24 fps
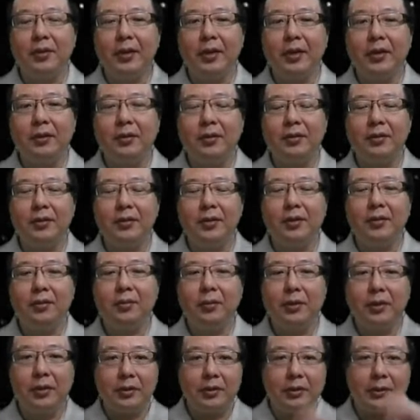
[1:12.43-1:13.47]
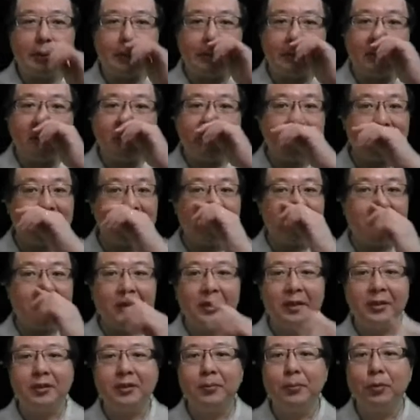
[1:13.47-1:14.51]
and see which data structure
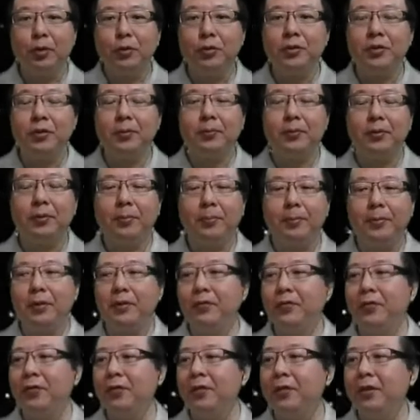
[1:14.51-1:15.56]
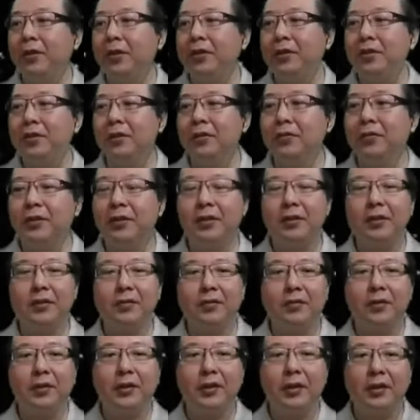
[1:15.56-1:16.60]
is most appropriate for each of the
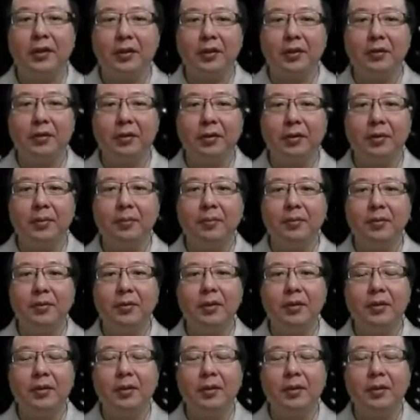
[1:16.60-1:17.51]
different algorithms.